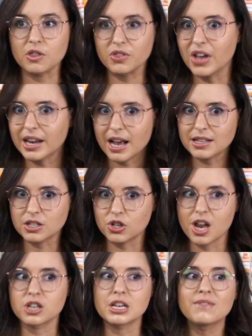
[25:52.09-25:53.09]
That hasn't
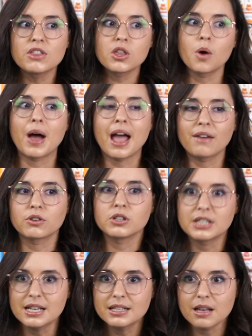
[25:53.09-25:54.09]
changed. Even though I have
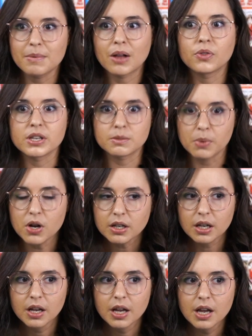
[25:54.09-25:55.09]
critiques about this book,